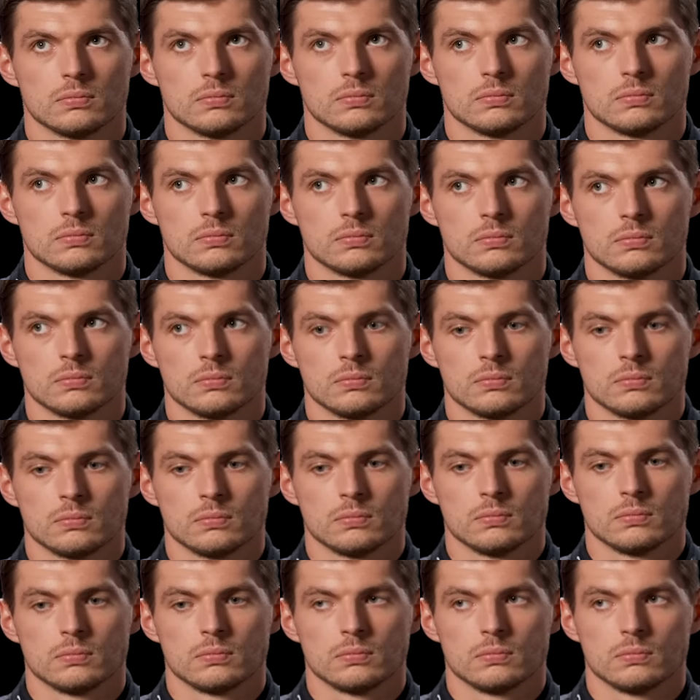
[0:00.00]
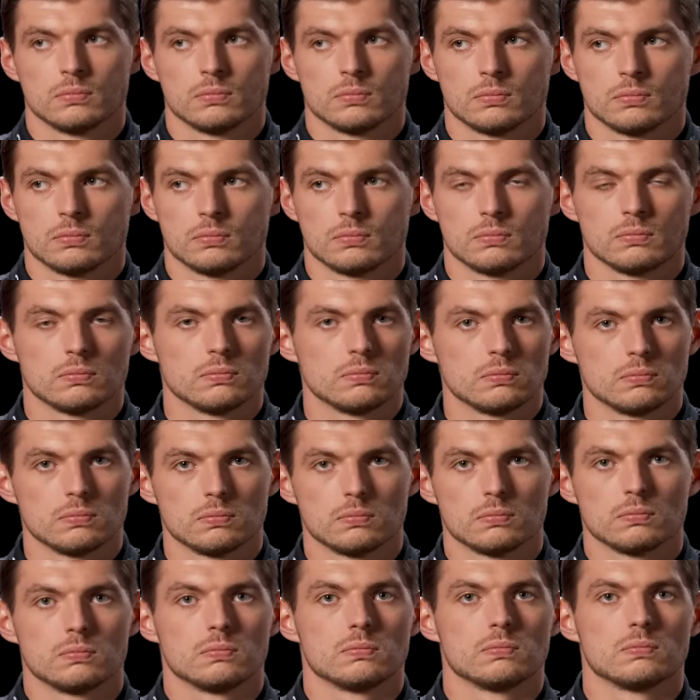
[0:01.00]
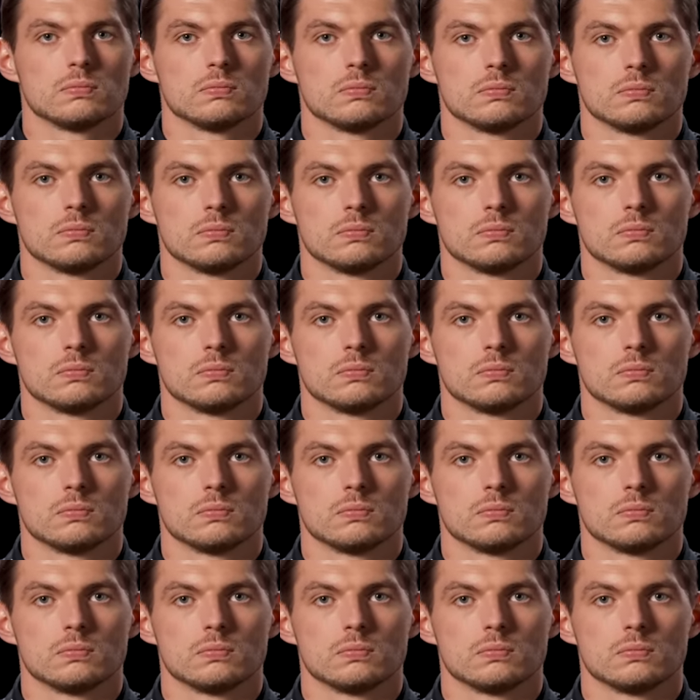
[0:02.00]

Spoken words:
Nobody speaks.